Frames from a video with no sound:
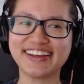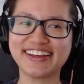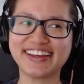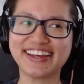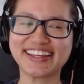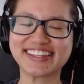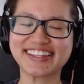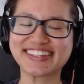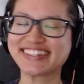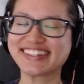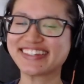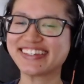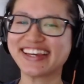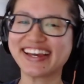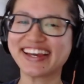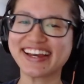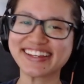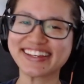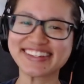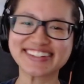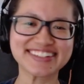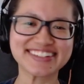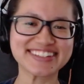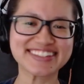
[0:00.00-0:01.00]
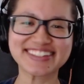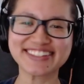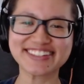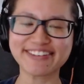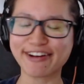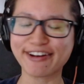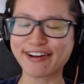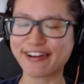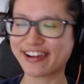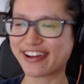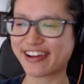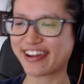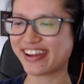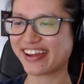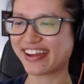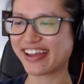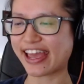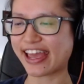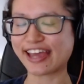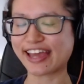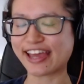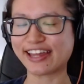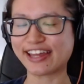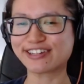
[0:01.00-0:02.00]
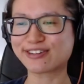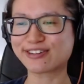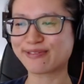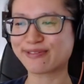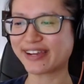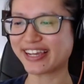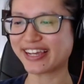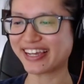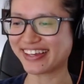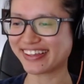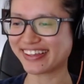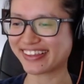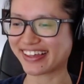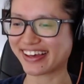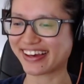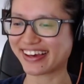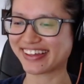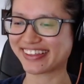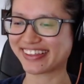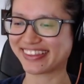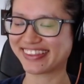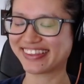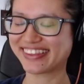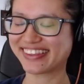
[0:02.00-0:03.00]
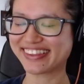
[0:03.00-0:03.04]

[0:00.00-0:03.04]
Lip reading: it's just so head-trippy that